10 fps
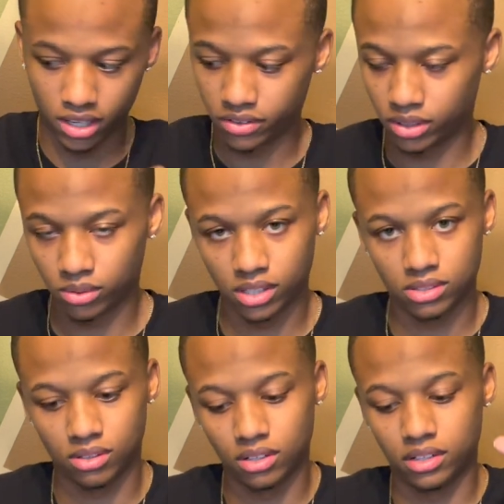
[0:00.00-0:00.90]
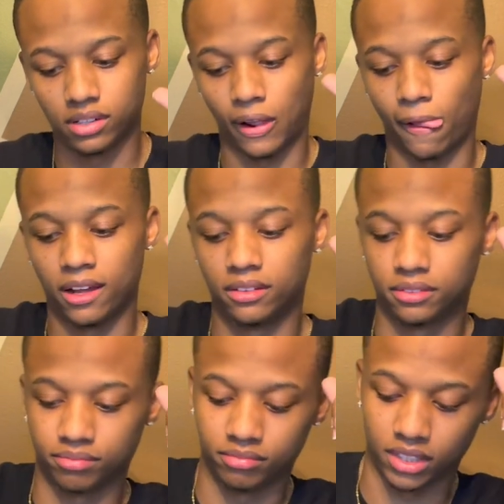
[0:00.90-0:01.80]
it was on it.
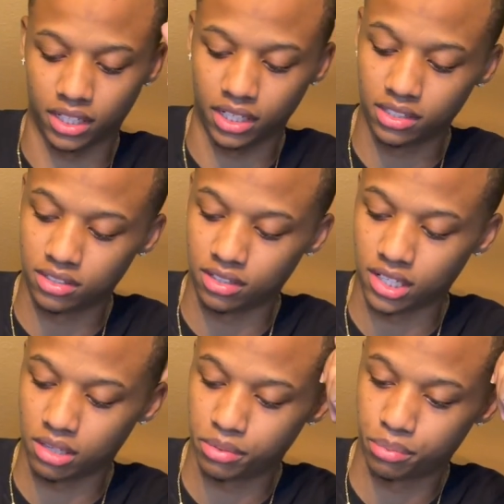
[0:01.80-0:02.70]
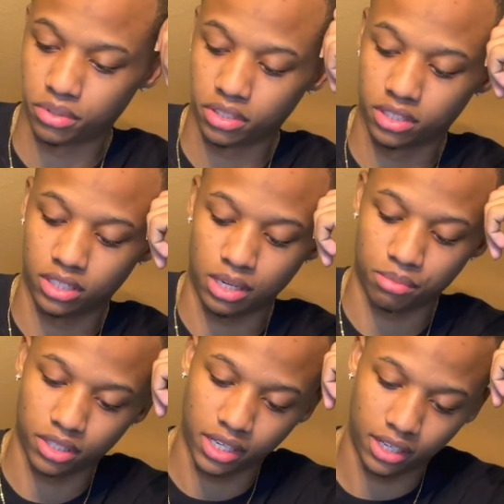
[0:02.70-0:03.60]
And it turned out to be pretty good. I'm
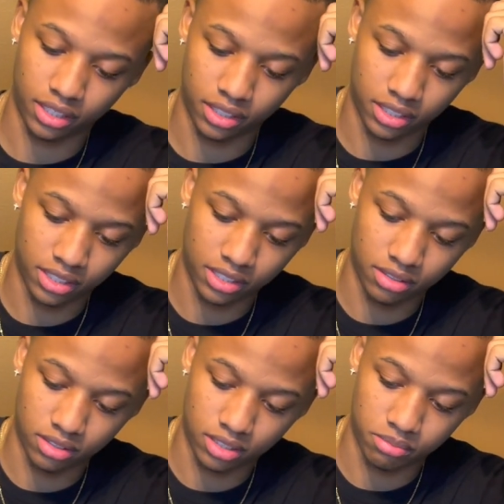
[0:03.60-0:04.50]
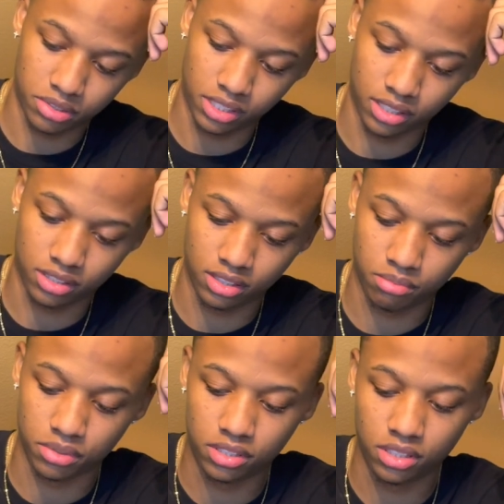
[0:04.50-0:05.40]
glad it didn't sink into the
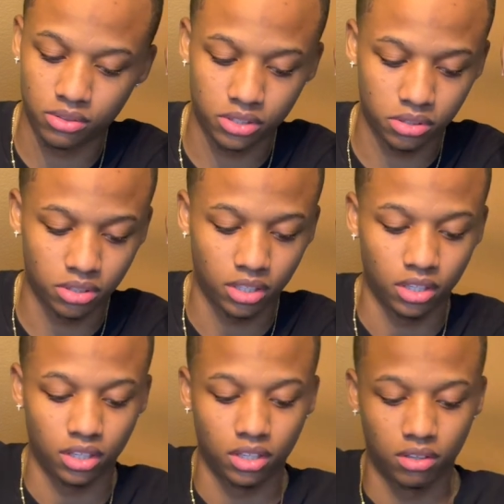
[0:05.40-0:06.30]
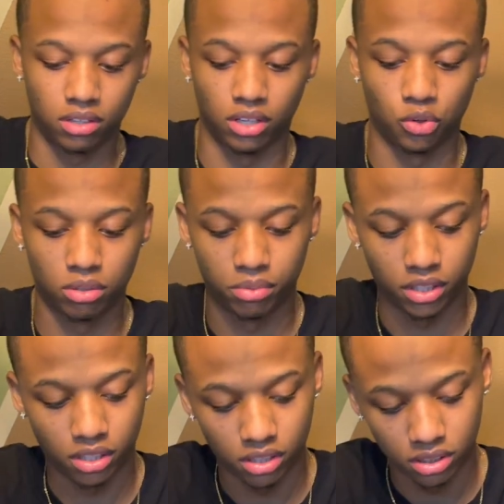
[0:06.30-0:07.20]
material. That would have
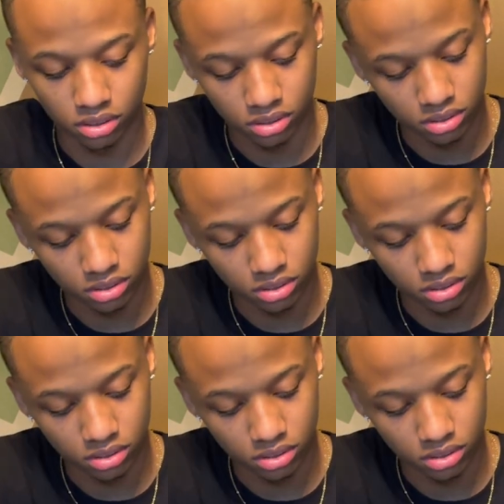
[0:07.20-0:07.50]
been